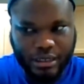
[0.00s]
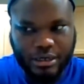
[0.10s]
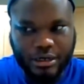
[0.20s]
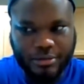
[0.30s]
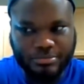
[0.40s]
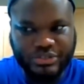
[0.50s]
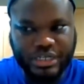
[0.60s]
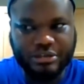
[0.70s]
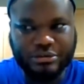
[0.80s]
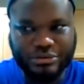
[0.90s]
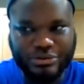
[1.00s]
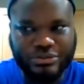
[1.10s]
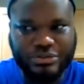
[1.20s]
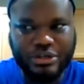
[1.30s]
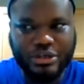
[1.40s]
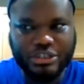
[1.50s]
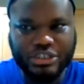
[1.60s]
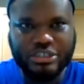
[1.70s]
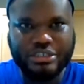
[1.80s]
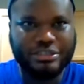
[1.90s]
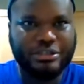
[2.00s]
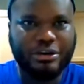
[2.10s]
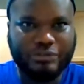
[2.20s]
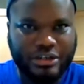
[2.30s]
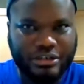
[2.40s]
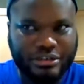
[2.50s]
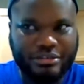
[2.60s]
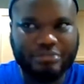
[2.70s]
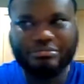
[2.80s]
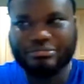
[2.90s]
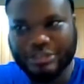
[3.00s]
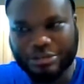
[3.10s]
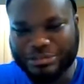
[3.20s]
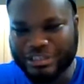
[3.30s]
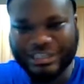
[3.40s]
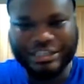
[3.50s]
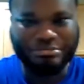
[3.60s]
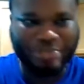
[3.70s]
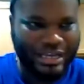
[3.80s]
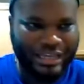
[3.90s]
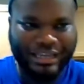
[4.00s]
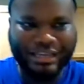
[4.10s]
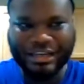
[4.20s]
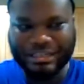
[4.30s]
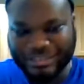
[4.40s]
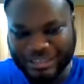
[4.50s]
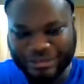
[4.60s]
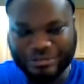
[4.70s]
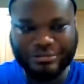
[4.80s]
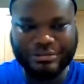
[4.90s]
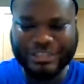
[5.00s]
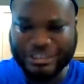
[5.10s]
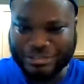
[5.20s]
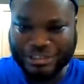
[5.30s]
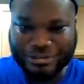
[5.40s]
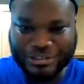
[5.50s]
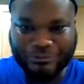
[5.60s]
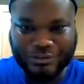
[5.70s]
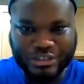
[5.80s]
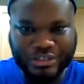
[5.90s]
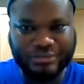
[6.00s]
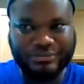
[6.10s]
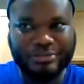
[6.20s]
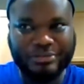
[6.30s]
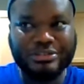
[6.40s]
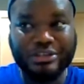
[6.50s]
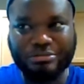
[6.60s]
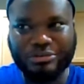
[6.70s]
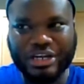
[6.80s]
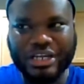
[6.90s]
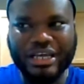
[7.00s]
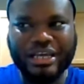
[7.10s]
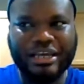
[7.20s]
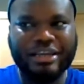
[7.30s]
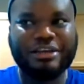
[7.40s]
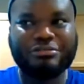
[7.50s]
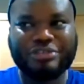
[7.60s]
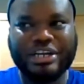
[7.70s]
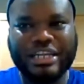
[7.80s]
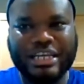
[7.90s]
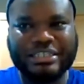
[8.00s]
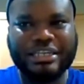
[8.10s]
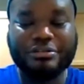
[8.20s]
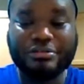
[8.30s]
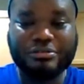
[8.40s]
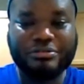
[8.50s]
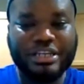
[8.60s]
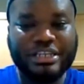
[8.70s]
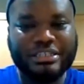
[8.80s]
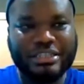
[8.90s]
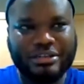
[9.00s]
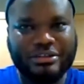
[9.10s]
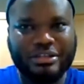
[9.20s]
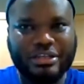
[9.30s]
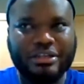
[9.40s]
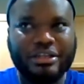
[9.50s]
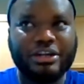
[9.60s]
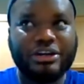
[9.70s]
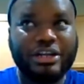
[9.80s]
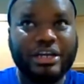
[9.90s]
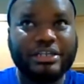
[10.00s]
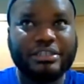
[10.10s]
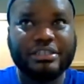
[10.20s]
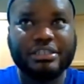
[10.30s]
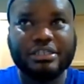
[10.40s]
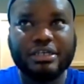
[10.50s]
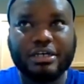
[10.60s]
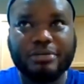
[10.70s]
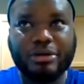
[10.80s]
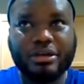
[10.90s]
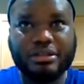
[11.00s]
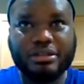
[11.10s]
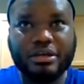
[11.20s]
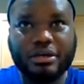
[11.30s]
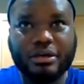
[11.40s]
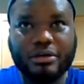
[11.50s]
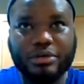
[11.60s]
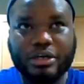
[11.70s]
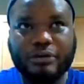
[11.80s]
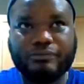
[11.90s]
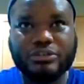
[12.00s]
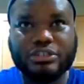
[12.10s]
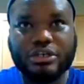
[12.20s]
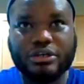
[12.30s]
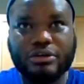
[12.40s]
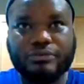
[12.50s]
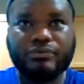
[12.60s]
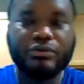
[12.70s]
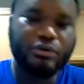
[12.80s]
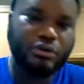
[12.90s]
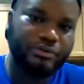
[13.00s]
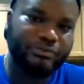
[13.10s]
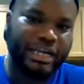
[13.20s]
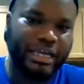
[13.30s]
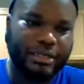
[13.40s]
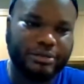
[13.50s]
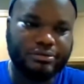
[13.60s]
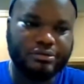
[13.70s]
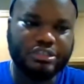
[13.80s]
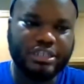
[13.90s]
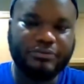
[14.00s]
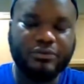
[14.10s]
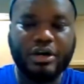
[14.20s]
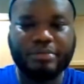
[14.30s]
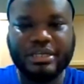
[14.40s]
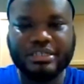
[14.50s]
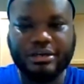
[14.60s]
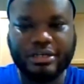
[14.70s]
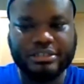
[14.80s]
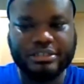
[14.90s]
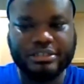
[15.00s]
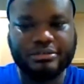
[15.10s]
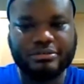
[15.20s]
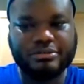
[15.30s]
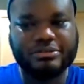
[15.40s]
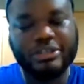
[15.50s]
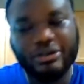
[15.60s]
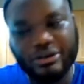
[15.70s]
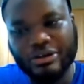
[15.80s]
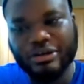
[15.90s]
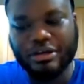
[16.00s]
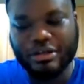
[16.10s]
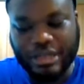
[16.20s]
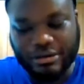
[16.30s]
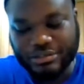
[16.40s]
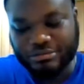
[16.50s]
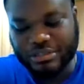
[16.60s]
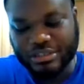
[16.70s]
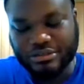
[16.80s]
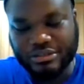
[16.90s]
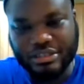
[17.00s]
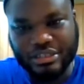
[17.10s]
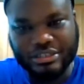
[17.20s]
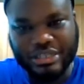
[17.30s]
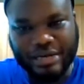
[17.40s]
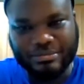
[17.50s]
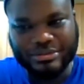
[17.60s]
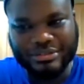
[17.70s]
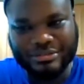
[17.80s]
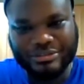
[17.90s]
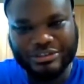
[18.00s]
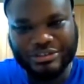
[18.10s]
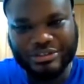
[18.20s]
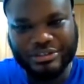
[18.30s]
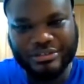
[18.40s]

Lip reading: comms and growth just discovered something in the back end and said, it seems there was a feature from somewhere. And then we realized that, we're listed on there. And then earlier in the month, we got featured on Vogue via, Chef Kwame's article. So that was a really good thing to happen, for sure.